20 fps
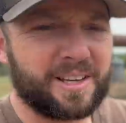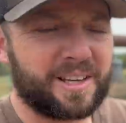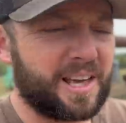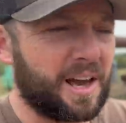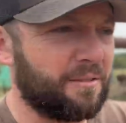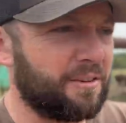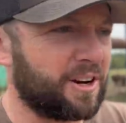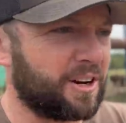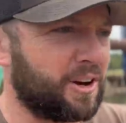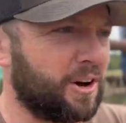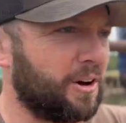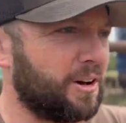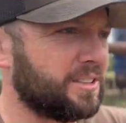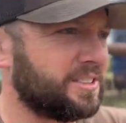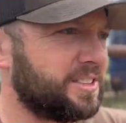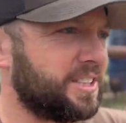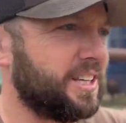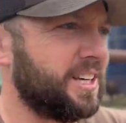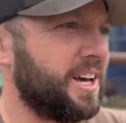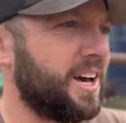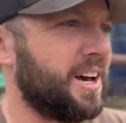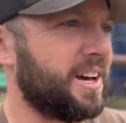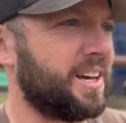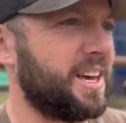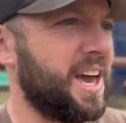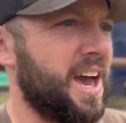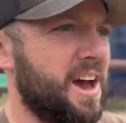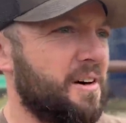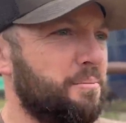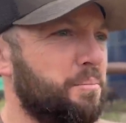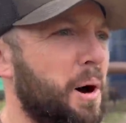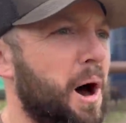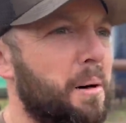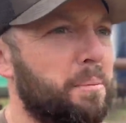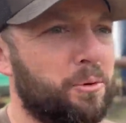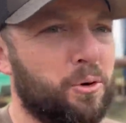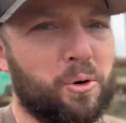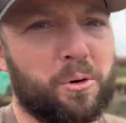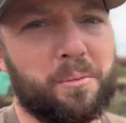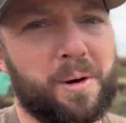Kevin calls the uh, calf
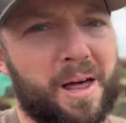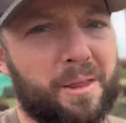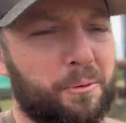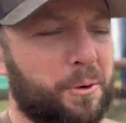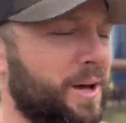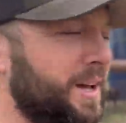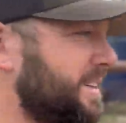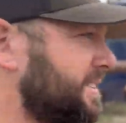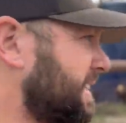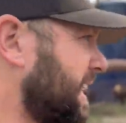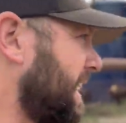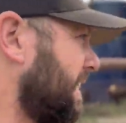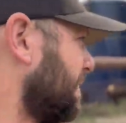Popcorn, by the way. He's got